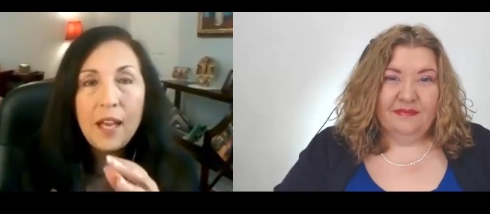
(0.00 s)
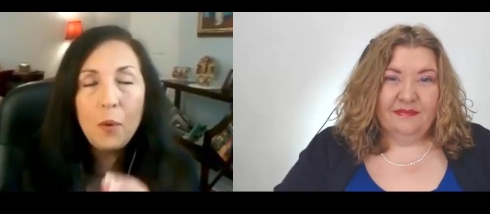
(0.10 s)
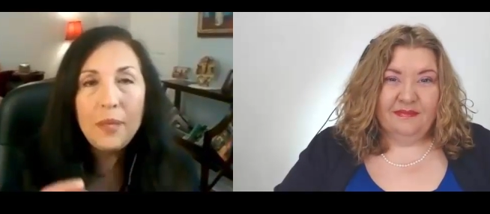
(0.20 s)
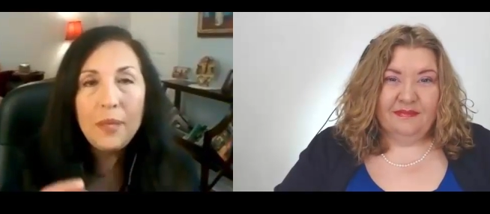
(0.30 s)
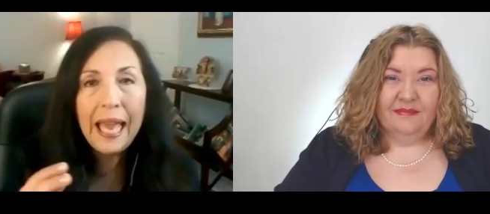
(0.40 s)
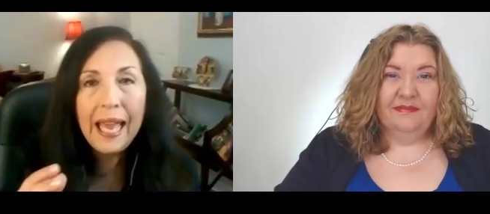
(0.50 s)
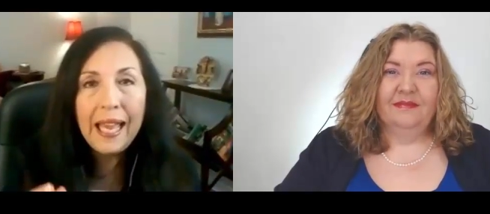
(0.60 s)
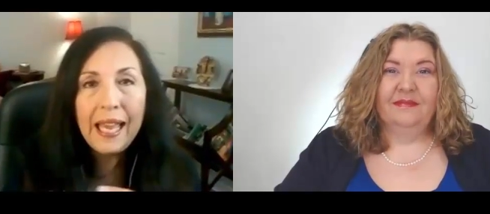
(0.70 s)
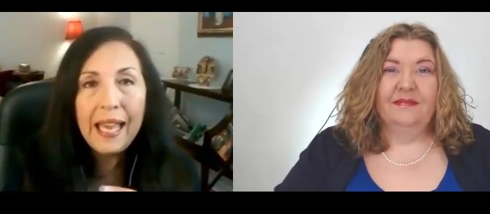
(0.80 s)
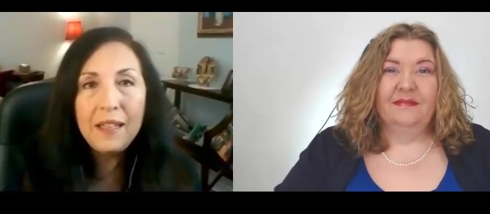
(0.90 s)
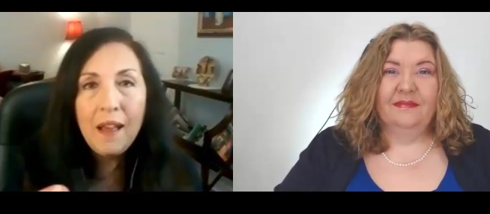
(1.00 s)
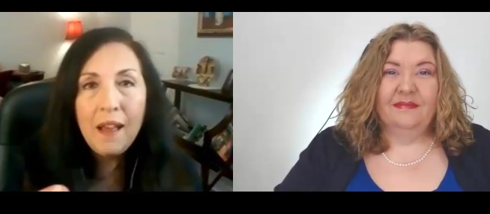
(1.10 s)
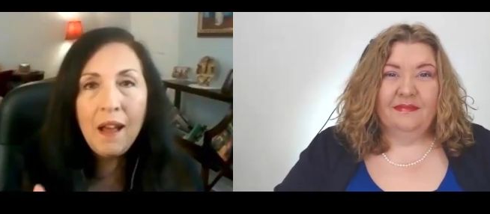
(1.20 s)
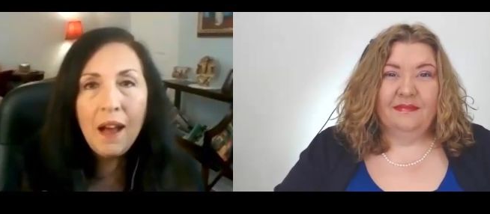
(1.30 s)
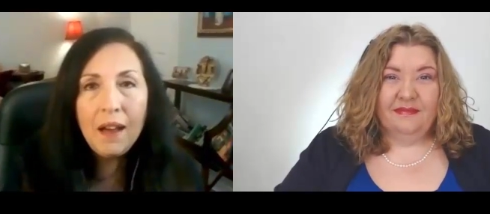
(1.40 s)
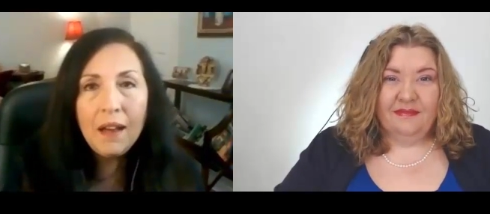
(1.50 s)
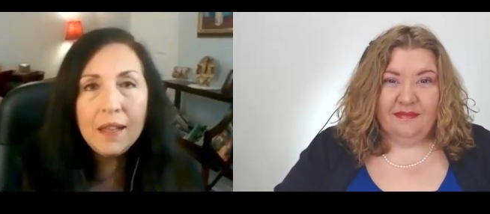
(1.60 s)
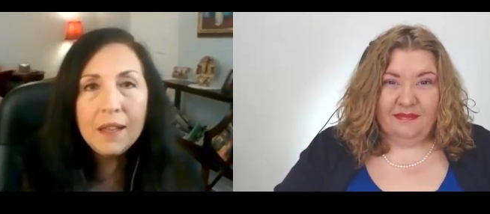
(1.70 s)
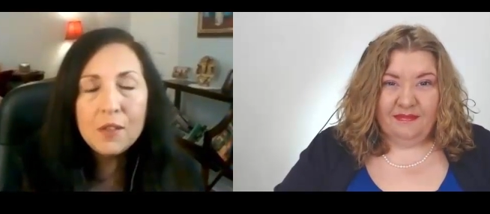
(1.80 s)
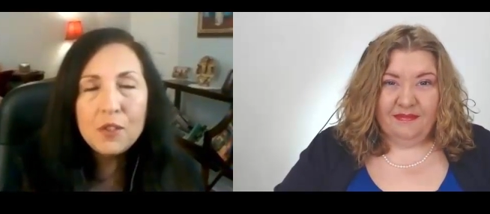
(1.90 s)
Speaker 1: out we had
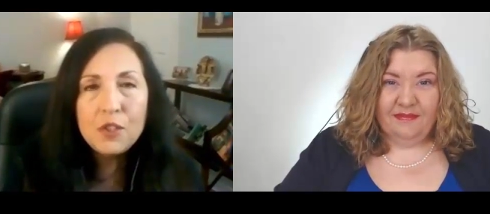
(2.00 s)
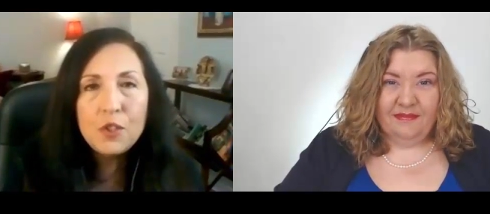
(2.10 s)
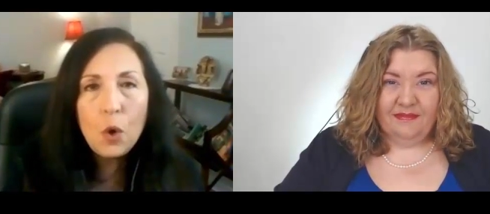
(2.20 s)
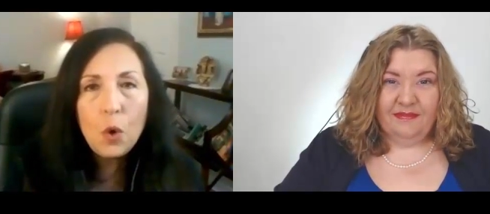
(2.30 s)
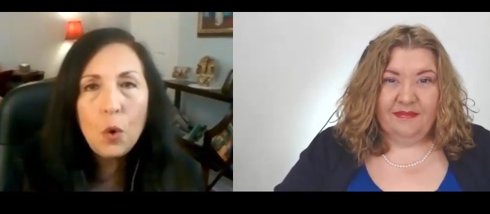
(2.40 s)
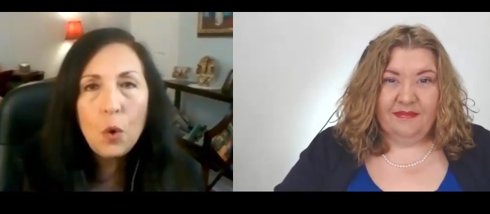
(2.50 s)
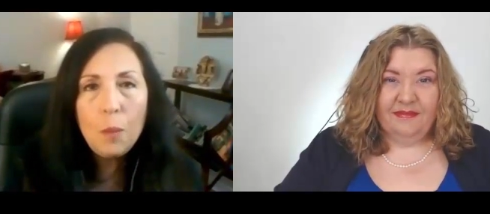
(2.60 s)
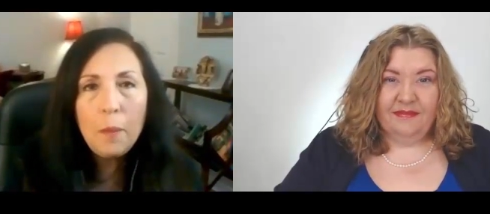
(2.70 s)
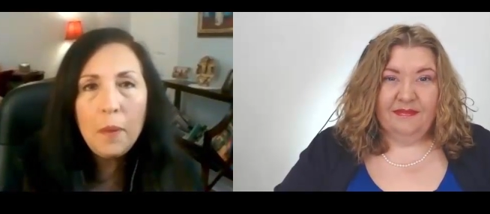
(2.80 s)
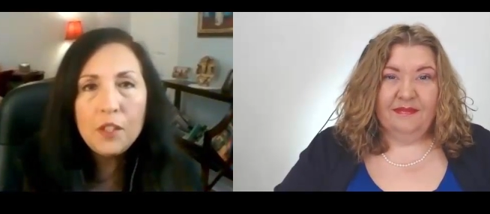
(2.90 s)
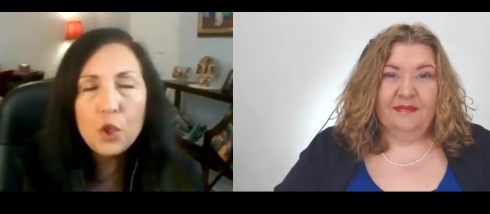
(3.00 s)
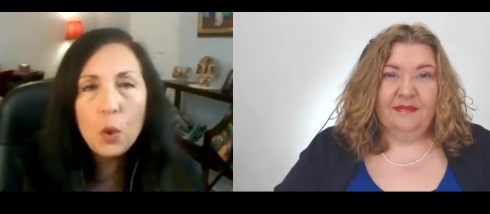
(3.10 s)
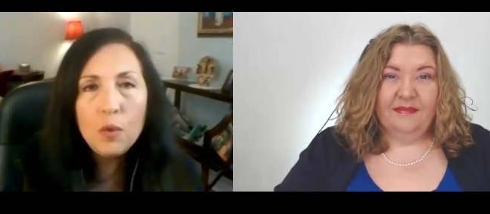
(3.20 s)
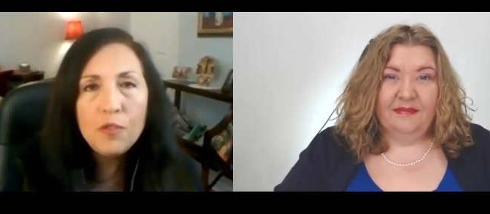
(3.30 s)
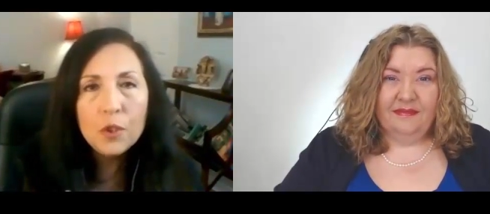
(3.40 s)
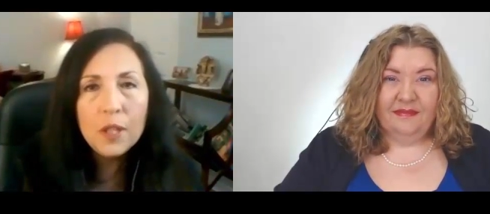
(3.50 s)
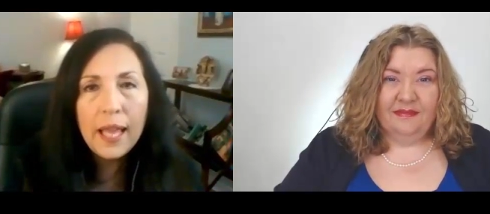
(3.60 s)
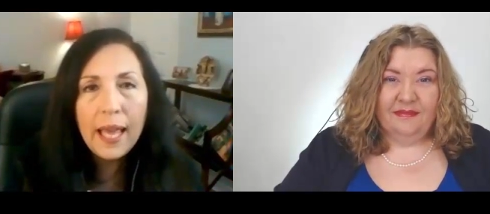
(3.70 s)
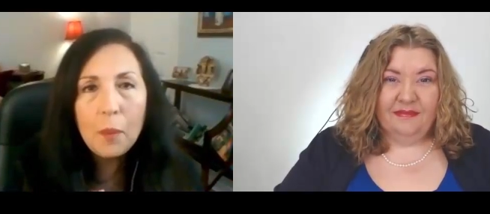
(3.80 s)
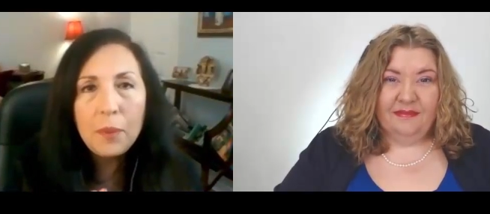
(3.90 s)
uh, so much
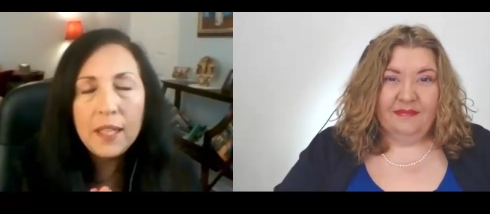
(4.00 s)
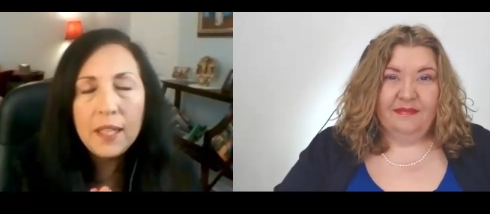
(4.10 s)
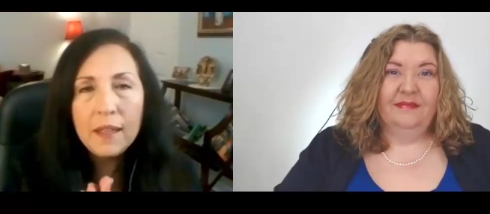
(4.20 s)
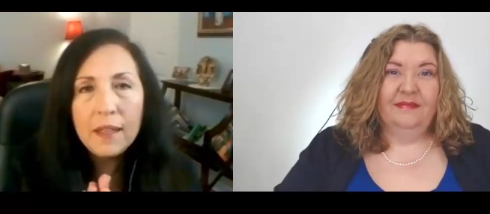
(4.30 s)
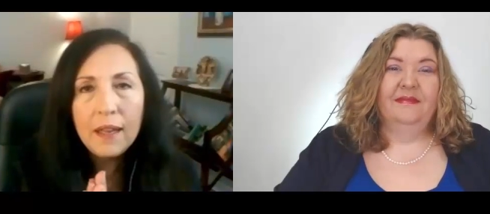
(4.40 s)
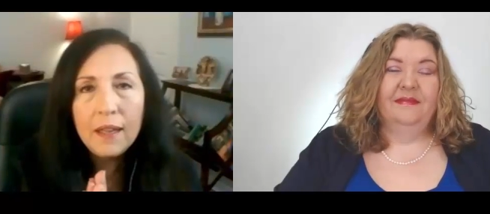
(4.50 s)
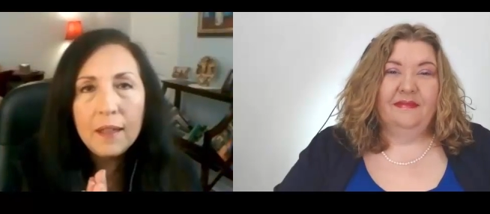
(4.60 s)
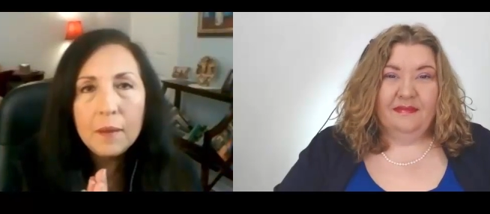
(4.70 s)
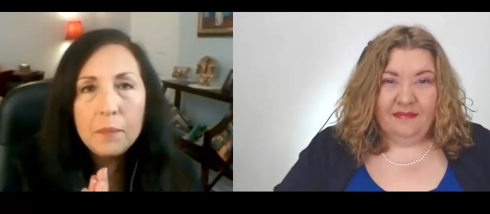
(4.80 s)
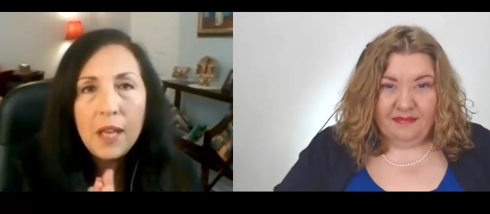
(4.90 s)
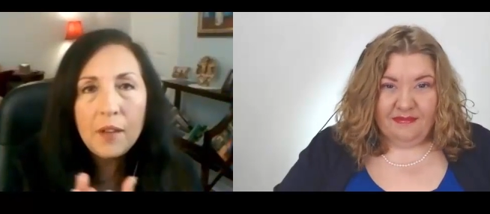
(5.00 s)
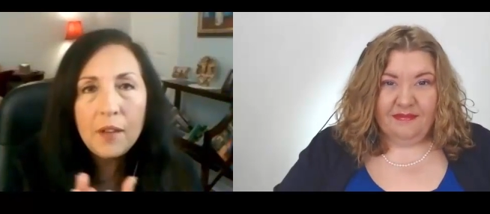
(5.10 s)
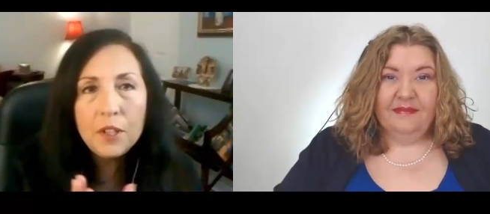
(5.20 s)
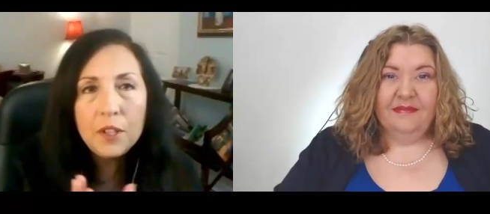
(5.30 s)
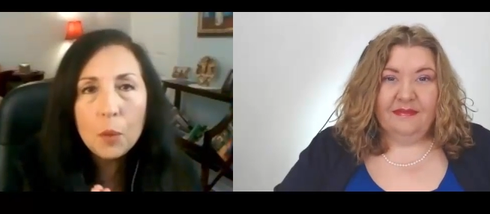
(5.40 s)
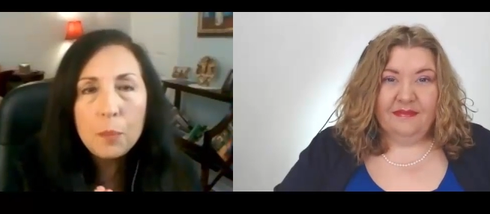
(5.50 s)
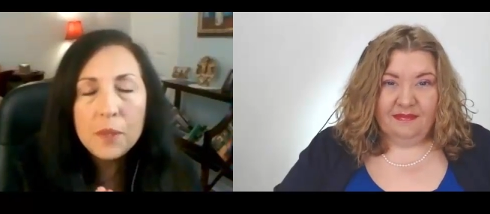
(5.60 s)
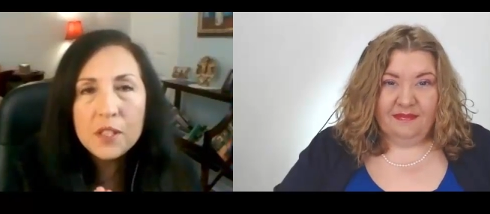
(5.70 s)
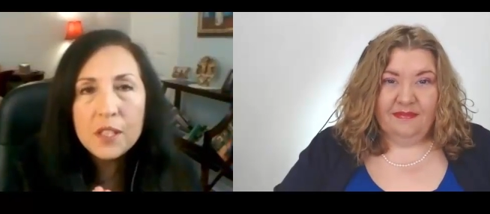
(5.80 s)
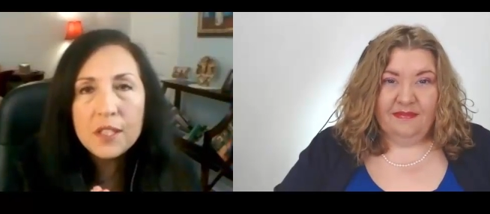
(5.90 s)
overlap in um, not only our
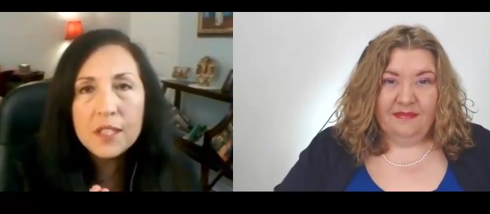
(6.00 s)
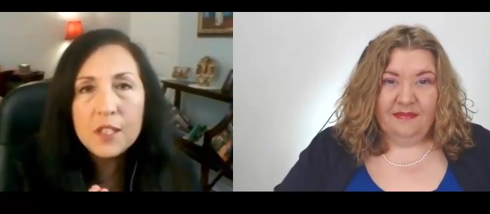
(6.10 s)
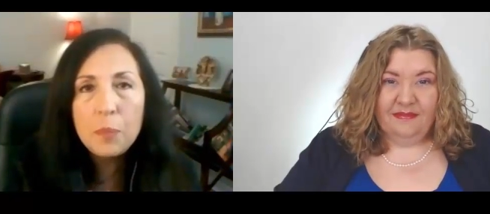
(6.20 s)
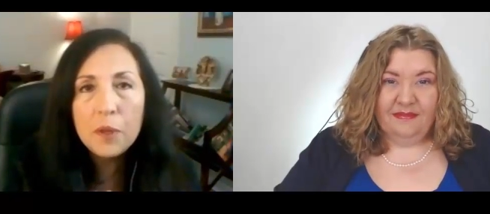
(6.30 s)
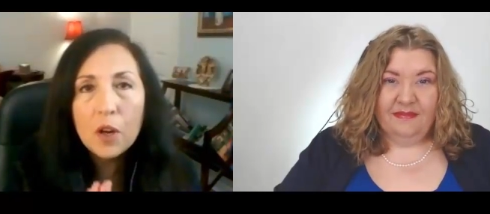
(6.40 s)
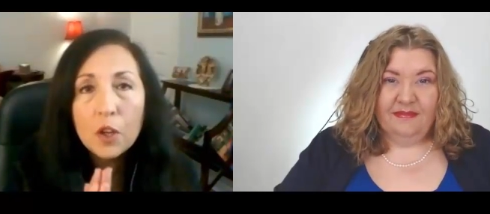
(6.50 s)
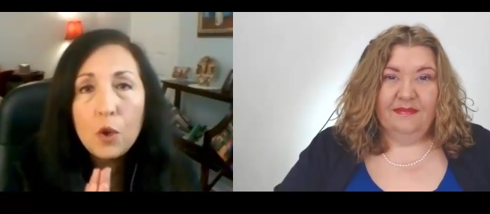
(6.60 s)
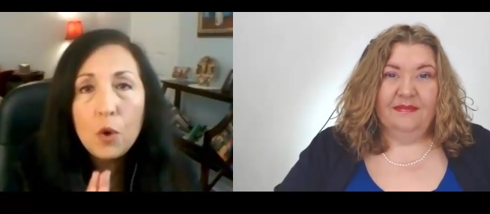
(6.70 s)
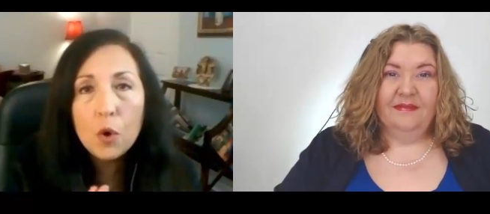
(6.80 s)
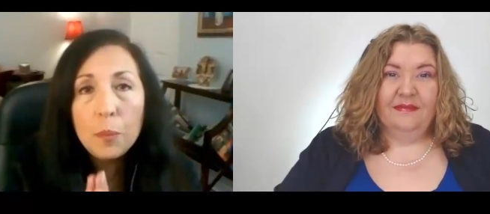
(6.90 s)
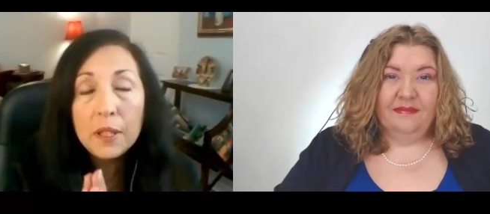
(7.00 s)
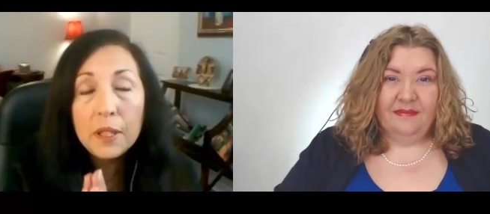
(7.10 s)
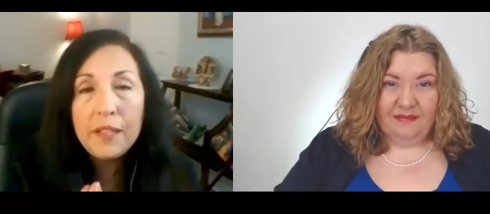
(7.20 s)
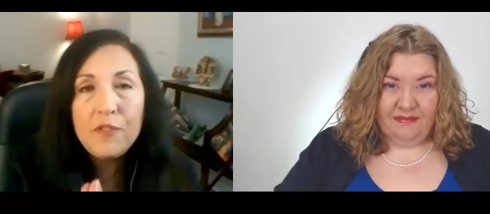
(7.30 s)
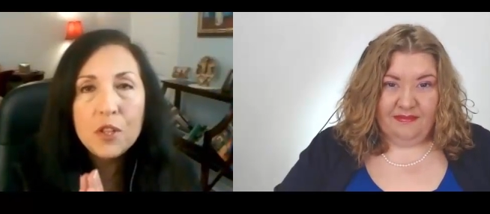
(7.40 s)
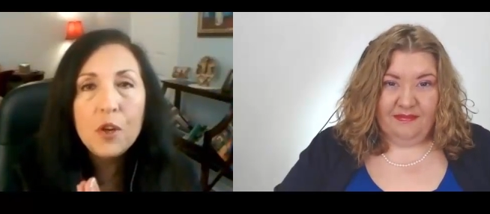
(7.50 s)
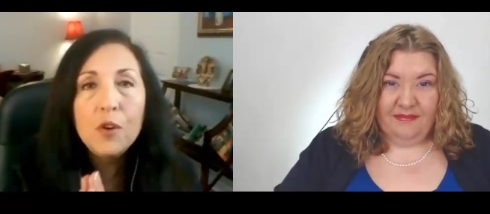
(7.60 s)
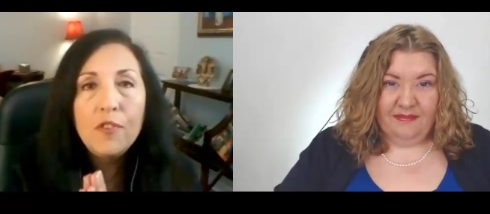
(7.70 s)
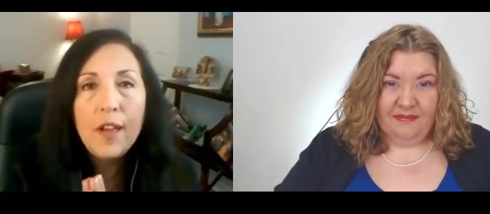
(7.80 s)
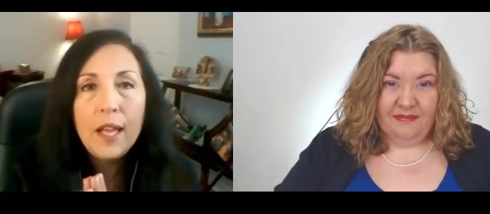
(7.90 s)
businesses, but our core beliefs and
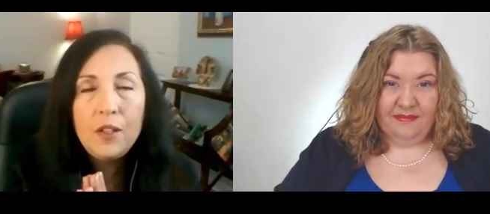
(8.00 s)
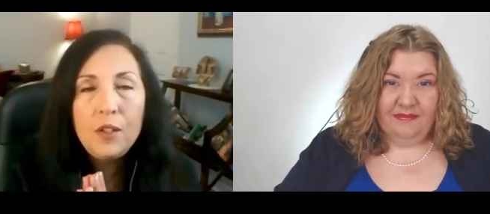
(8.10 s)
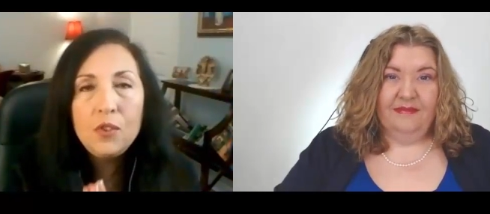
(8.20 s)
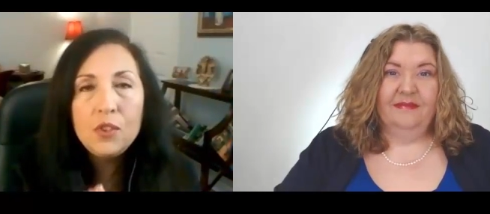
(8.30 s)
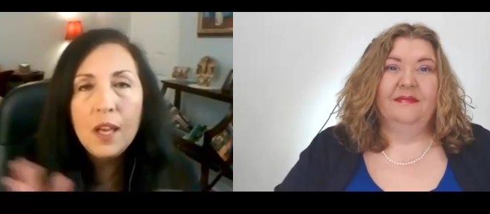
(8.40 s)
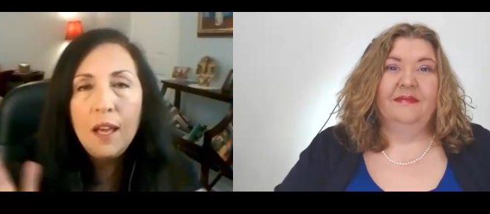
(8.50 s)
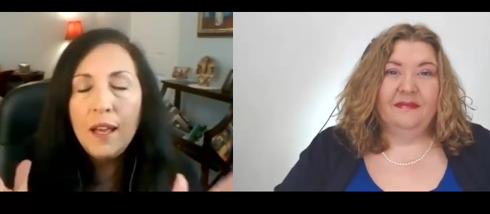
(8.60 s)
our values,